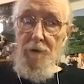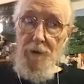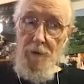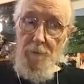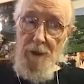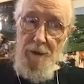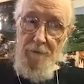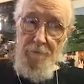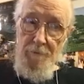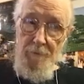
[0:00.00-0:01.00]
Thurman
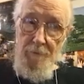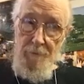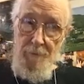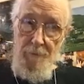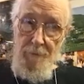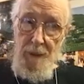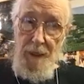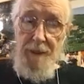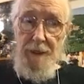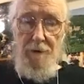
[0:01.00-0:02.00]

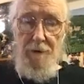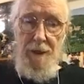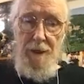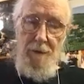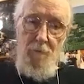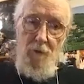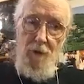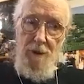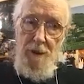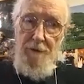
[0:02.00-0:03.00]
and hearing him
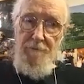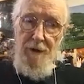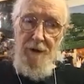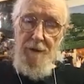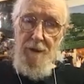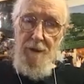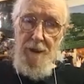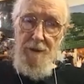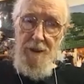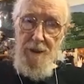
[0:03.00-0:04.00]
was an event
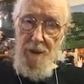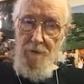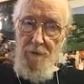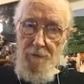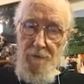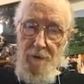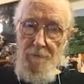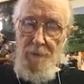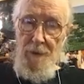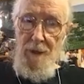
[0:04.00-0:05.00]
itself,
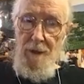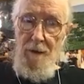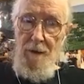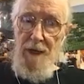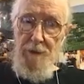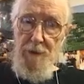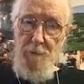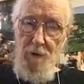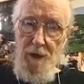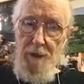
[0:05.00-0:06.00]
a
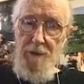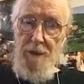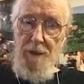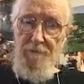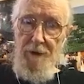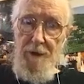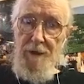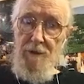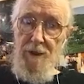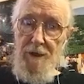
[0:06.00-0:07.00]
mesmerizing event,
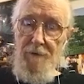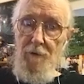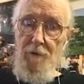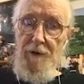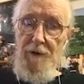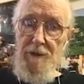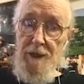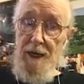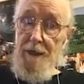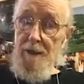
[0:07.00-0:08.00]
as several of his
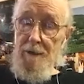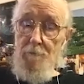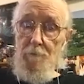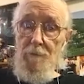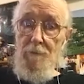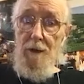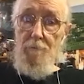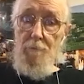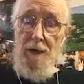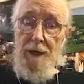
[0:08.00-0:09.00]
8
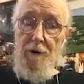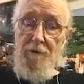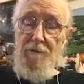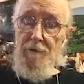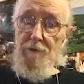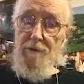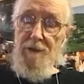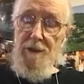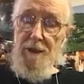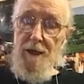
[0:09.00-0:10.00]
biographers have
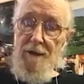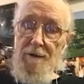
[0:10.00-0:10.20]
said.